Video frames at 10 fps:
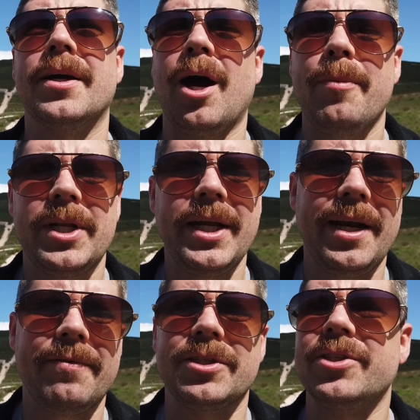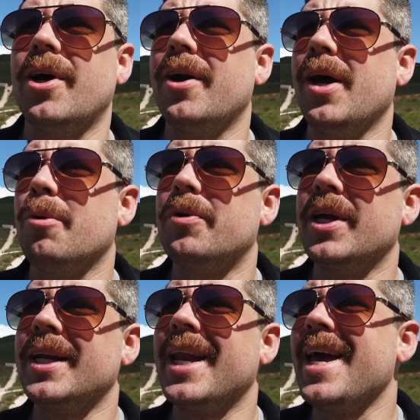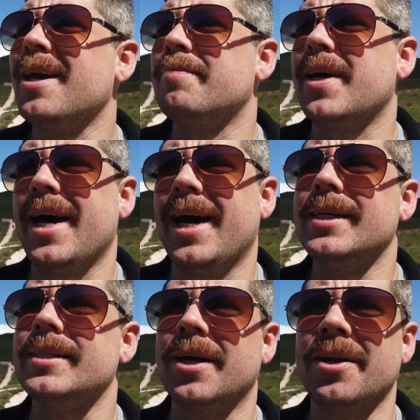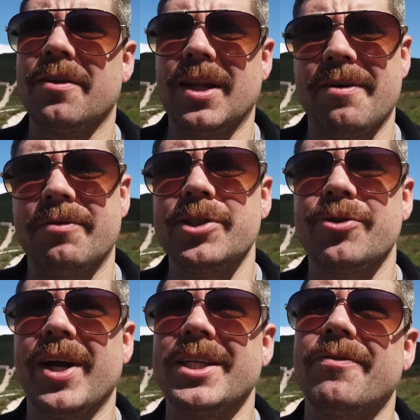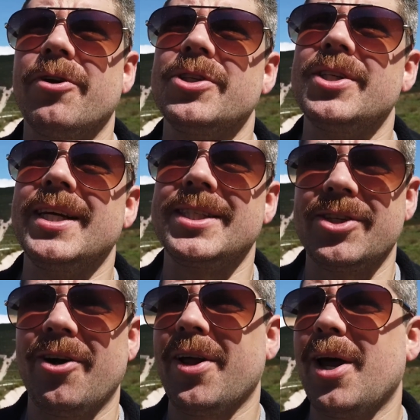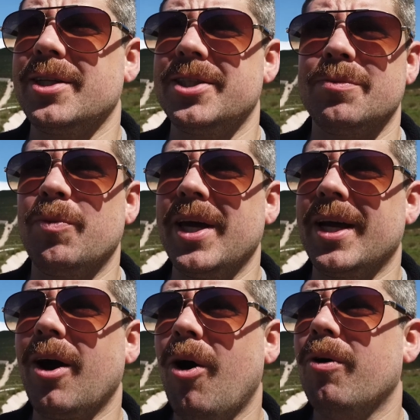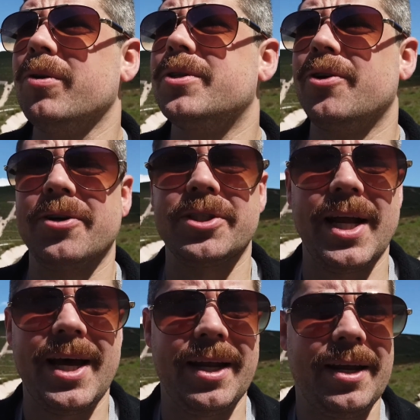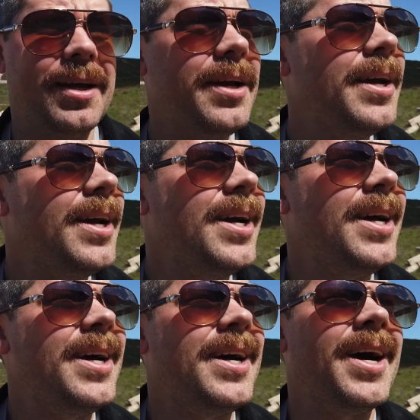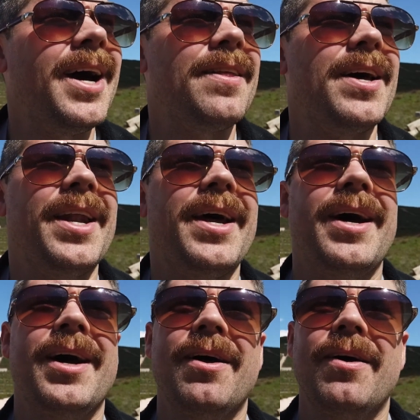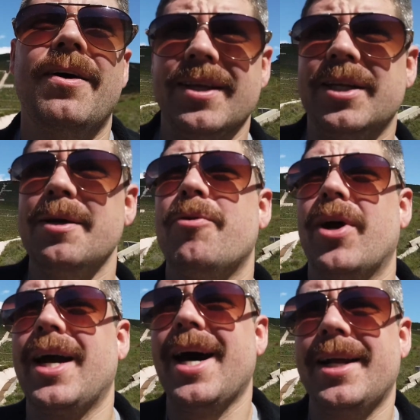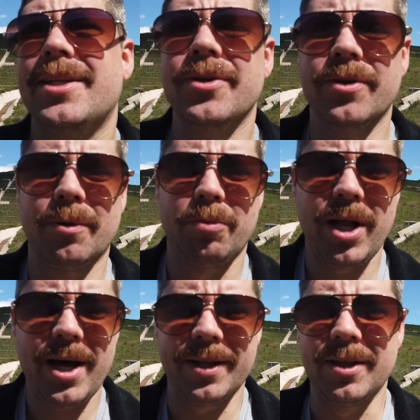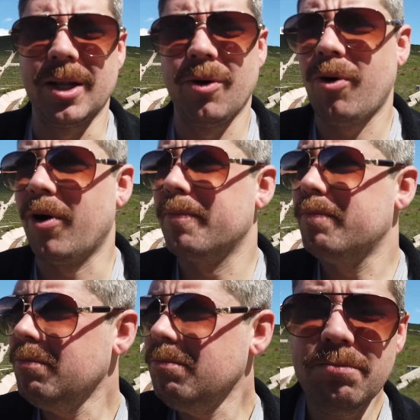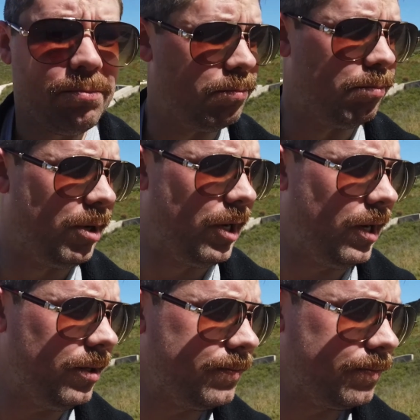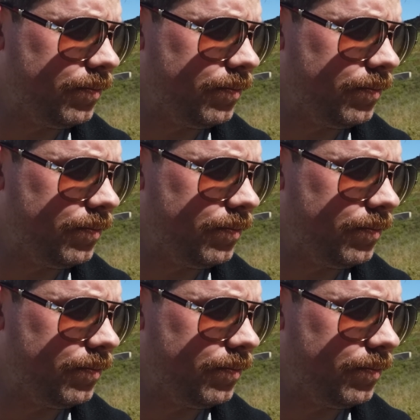the comic didn't even start out being named as Another Life in Strangeverse. It started out just being called Dirge and Ed. And then the deeper I got into the plot and the lore, but